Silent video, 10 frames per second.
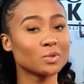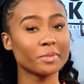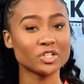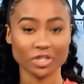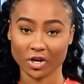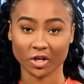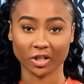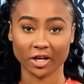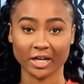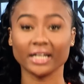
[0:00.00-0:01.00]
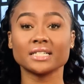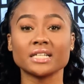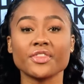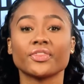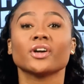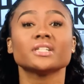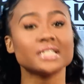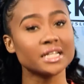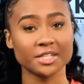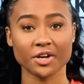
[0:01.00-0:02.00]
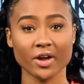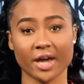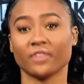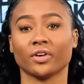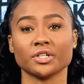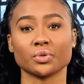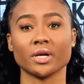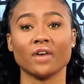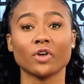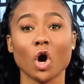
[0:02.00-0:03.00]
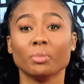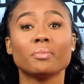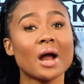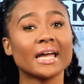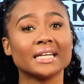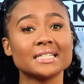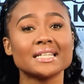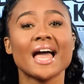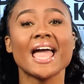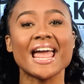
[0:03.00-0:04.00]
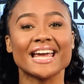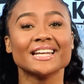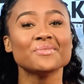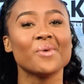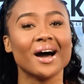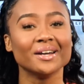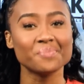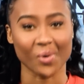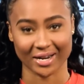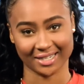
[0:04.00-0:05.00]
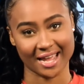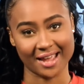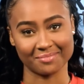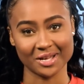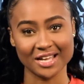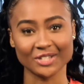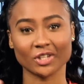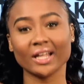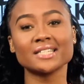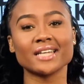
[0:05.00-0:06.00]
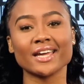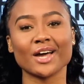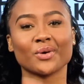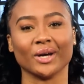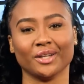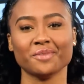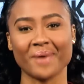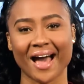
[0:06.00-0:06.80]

we mentioned earlier, it is the 13th year anniversary of Kobe Bryant's 81-point game, so let's take a quick look